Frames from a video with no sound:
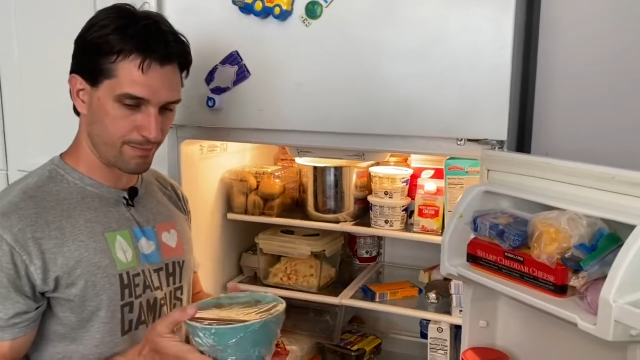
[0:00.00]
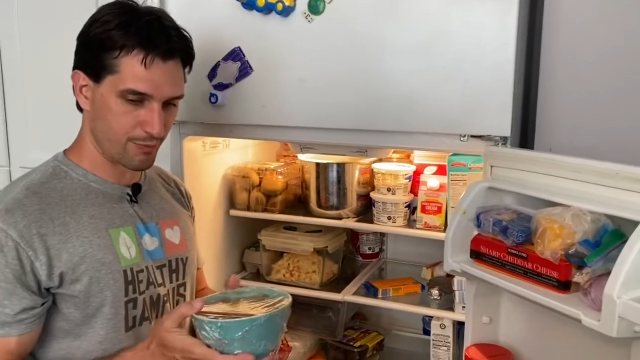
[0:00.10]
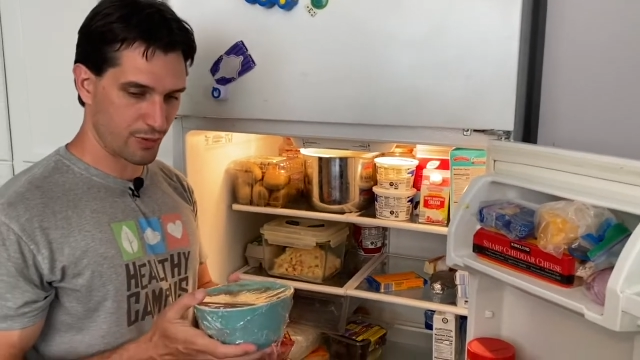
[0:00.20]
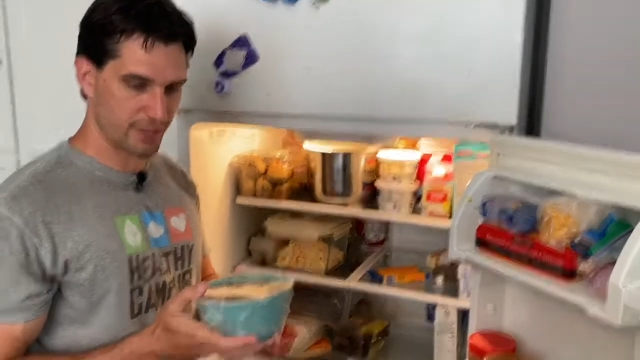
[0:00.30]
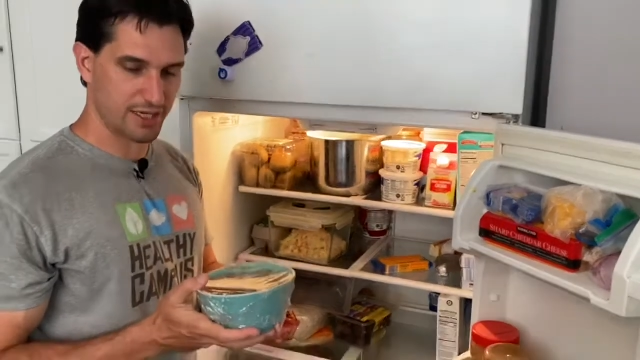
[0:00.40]

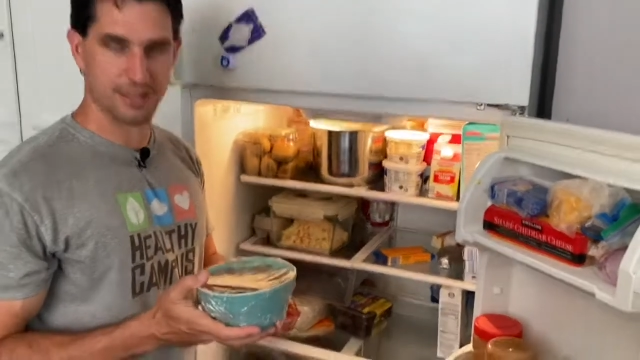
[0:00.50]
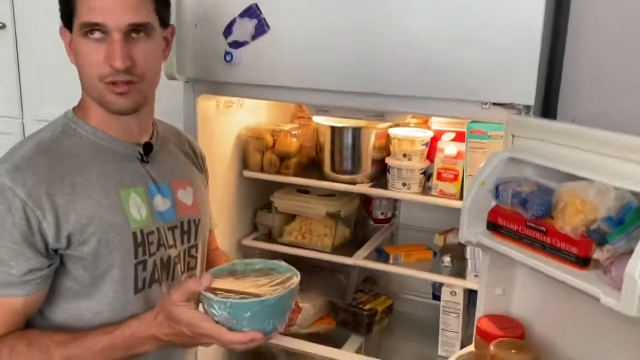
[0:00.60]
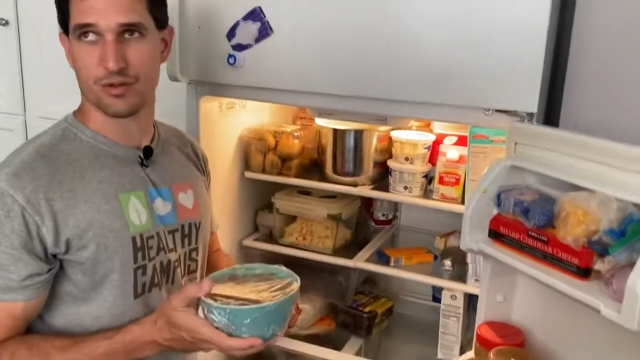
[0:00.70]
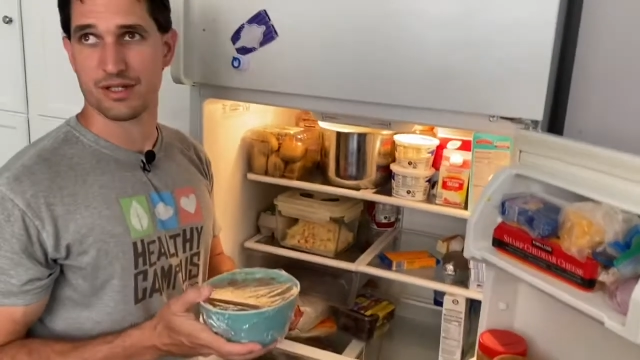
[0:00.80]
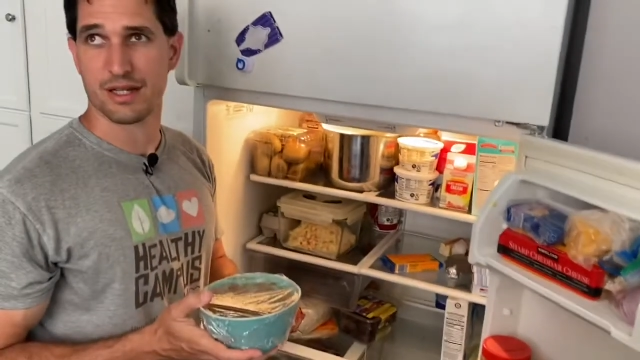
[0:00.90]
Put it on a
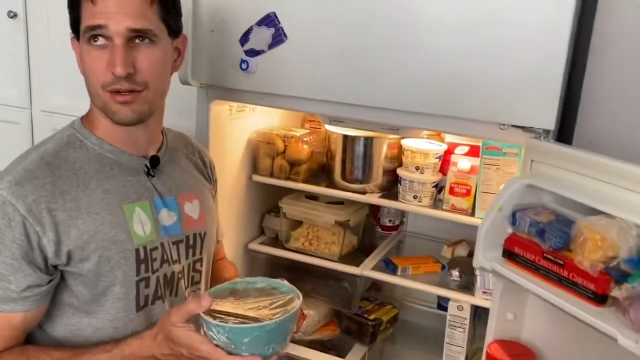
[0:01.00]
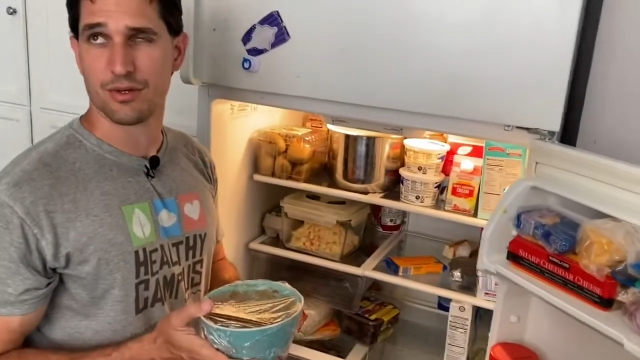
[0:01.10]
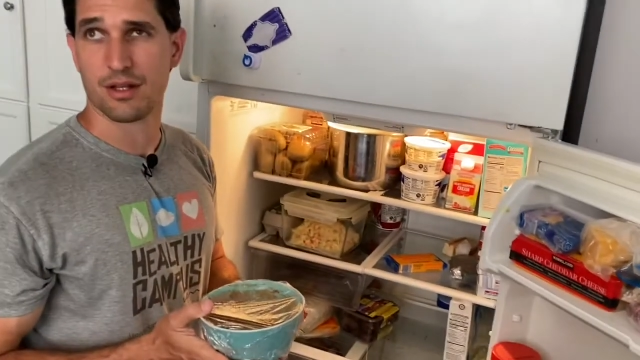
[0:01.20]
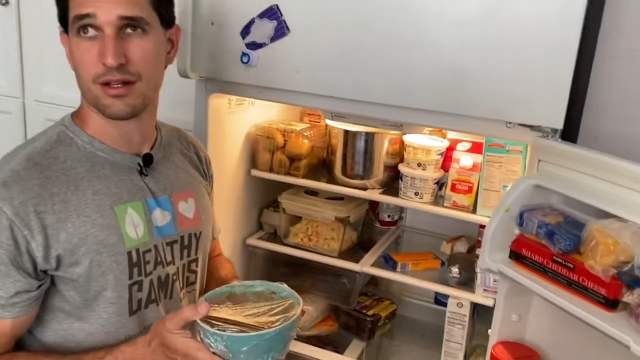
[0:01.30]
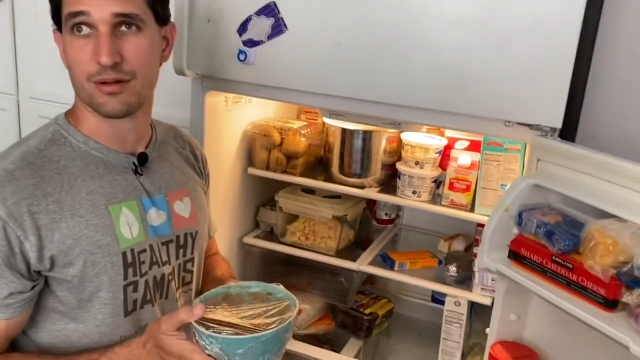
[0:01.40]
tortilla
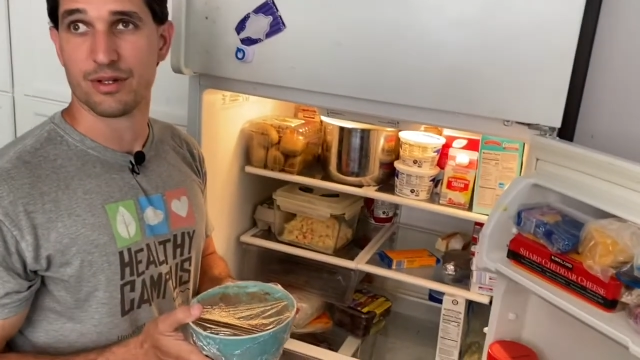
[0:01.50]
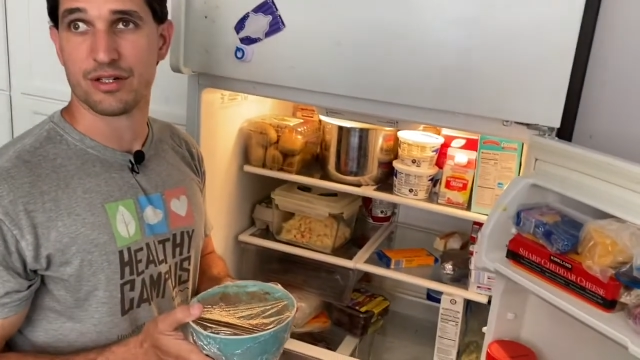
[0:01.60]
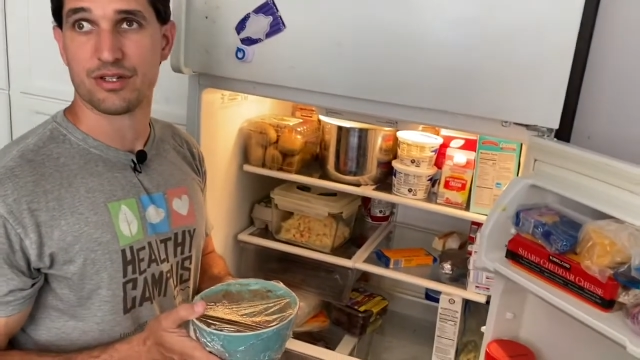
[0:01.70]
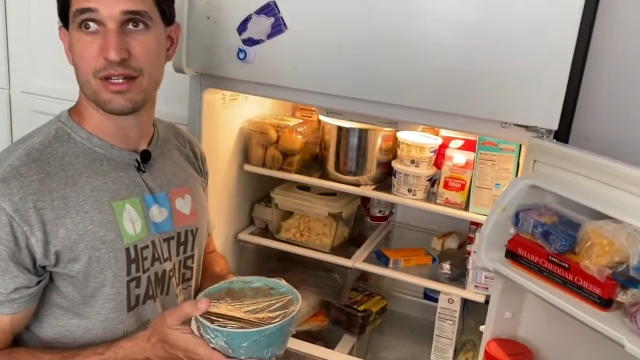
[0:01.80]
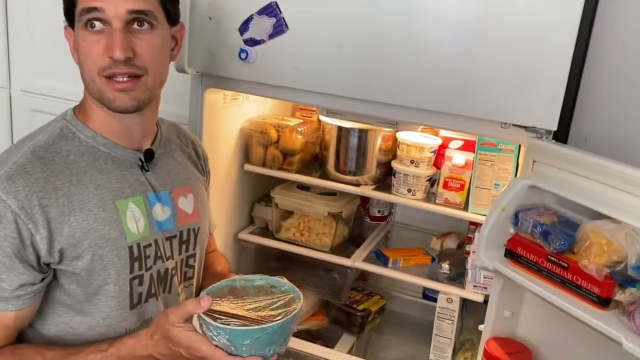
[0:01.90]
with a little bit
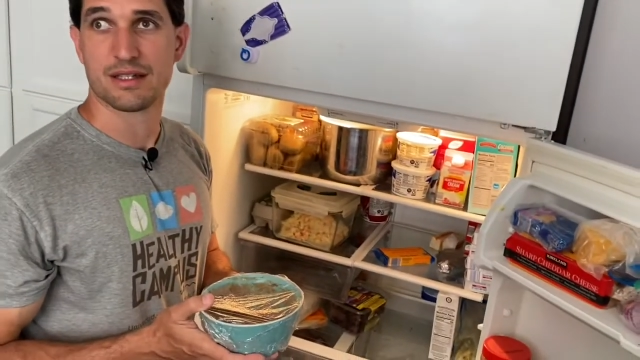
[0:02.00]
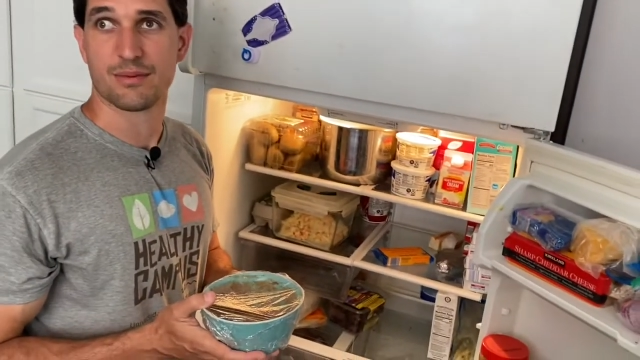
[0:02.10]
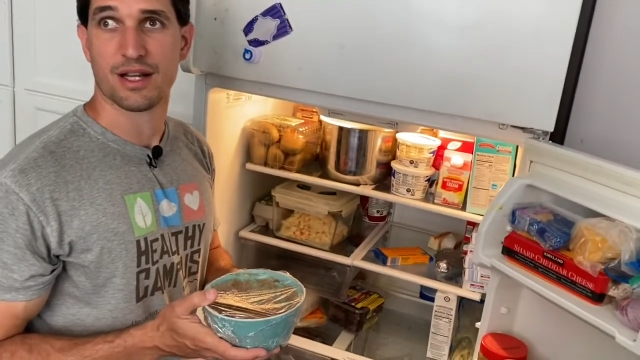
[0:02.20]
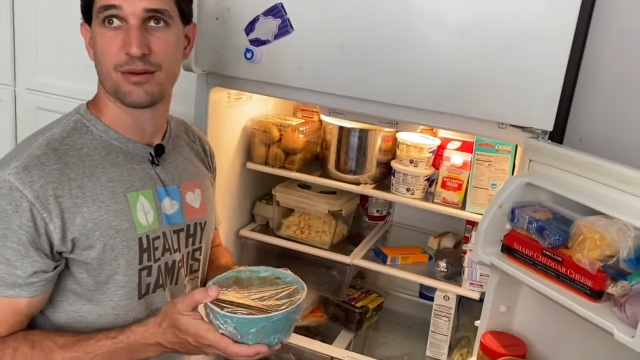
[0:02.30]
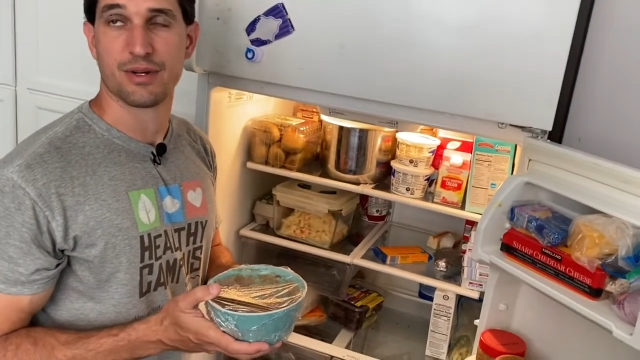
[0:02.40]
of cheese, some
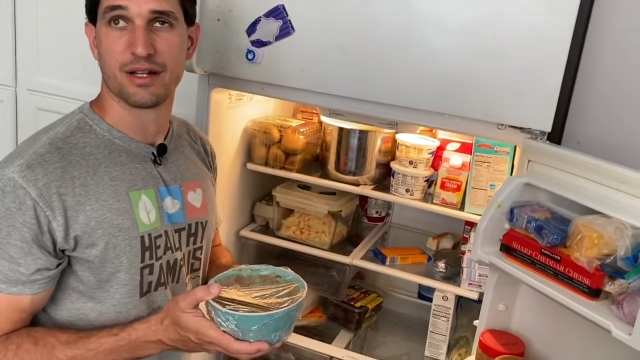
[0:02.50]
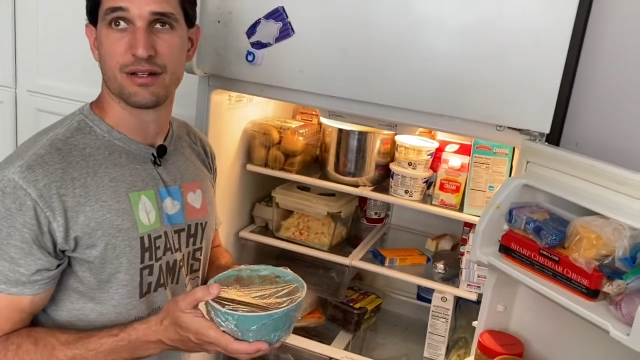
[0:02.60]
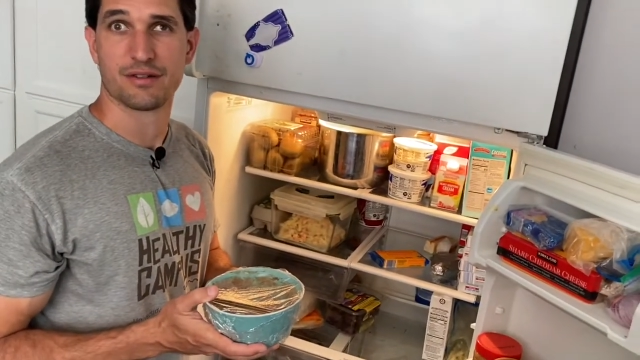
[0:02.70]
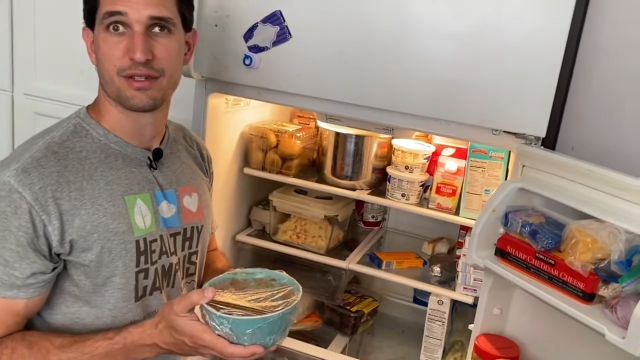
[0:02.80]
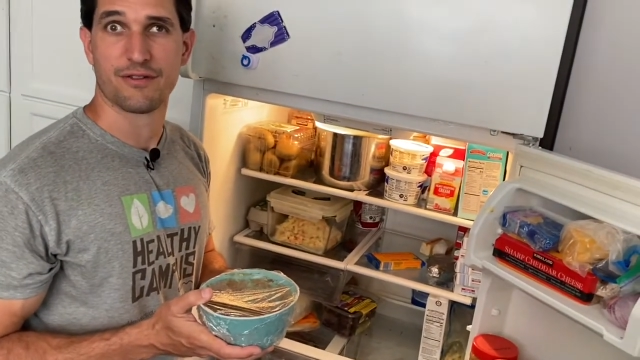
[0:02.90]

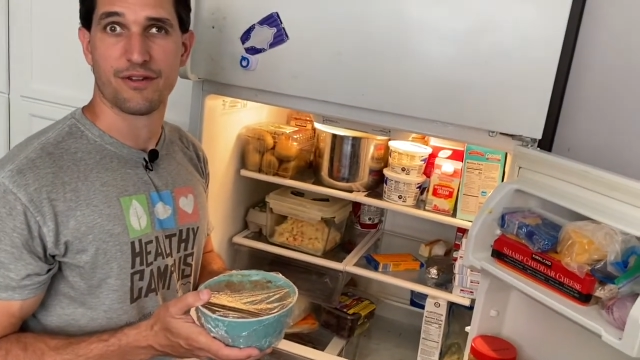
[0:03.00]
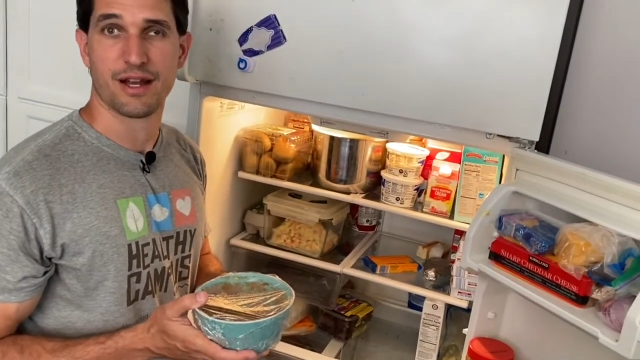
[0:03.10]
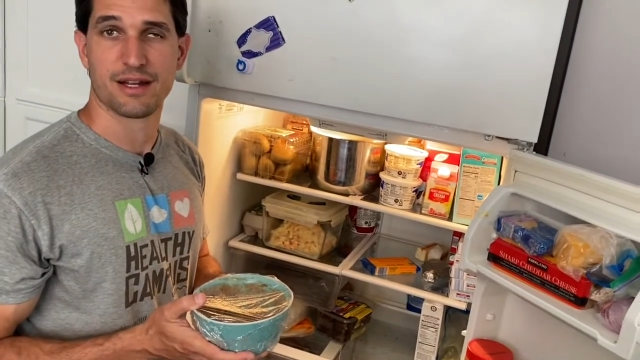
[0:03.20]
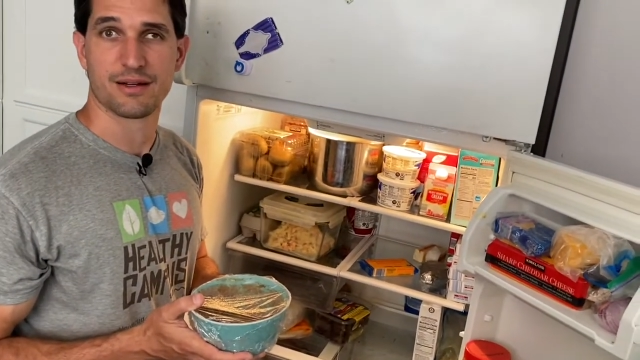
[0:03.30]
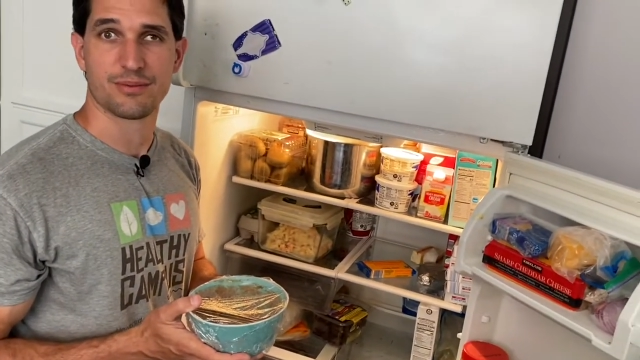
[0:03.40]
jalapenos, and
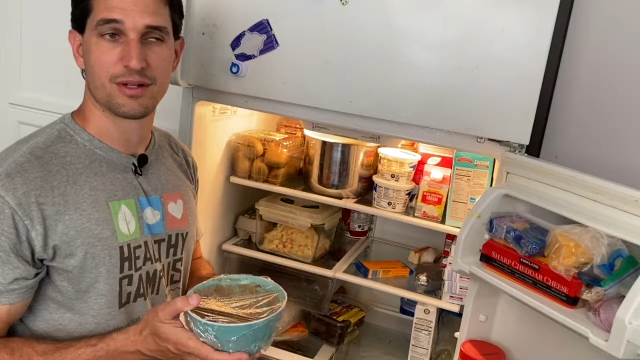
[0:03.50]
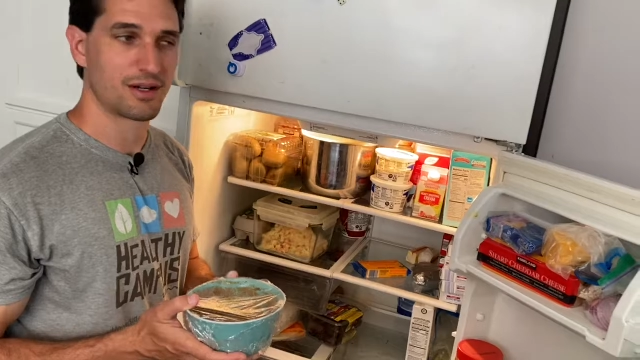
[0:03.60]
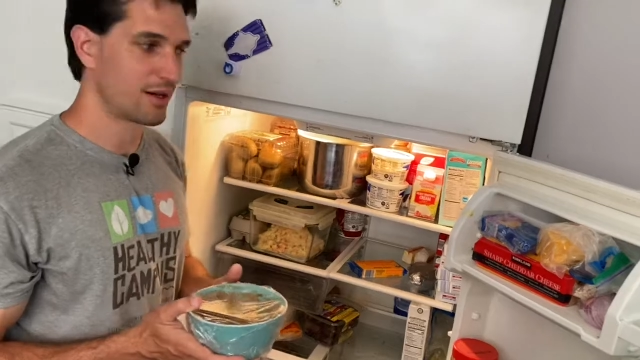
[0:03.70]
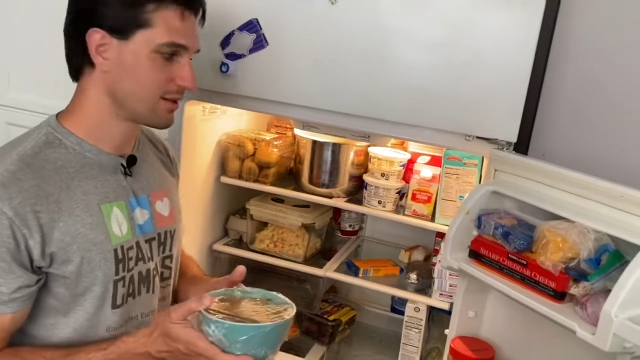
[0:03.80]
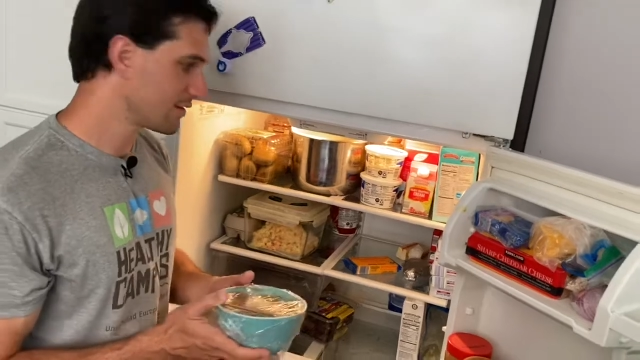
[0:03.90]
fry it up.
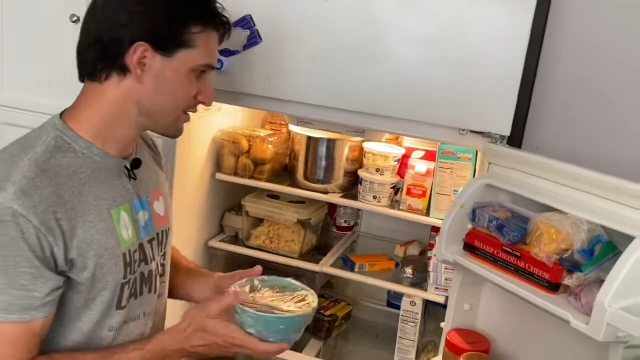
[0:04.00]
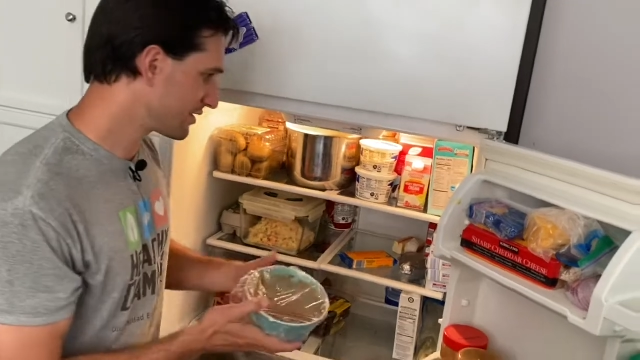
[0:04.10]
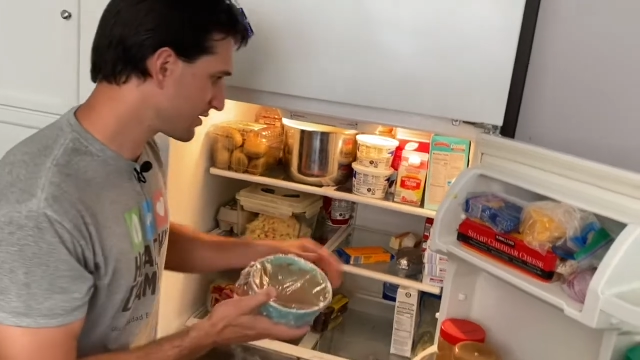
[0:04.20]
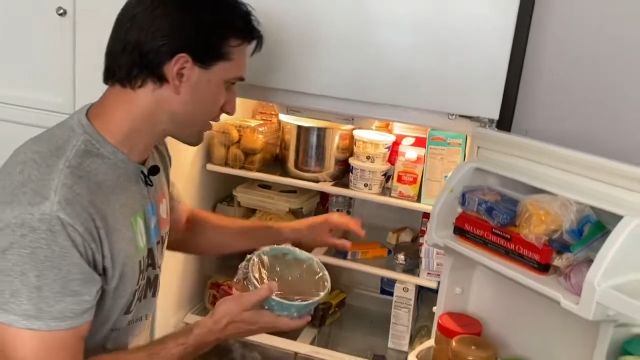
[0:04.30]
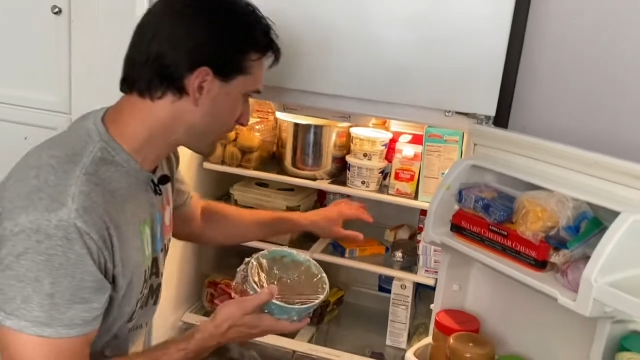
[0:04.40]
Oh, so